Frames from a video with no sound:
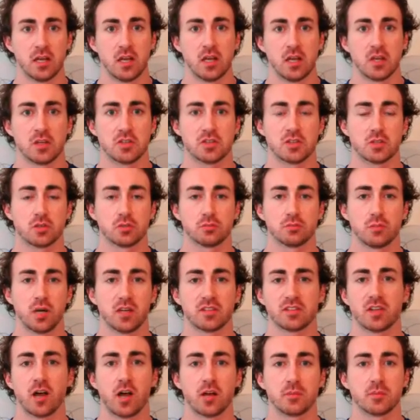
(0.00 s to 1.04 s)
So my
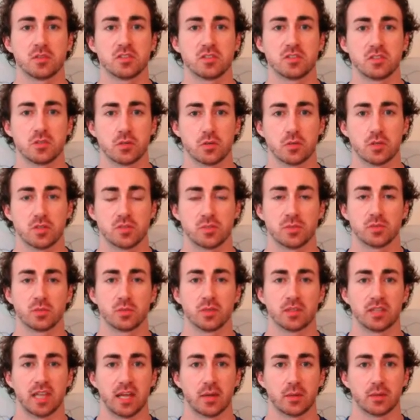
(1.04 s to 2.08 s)
time is yours
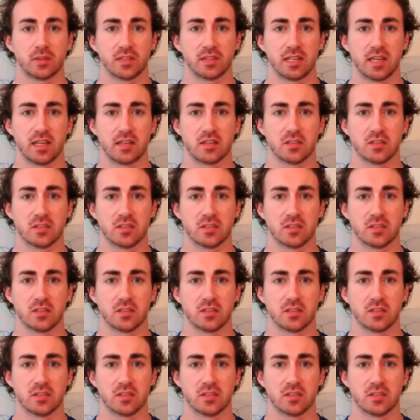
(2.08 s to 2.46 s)
between now and then,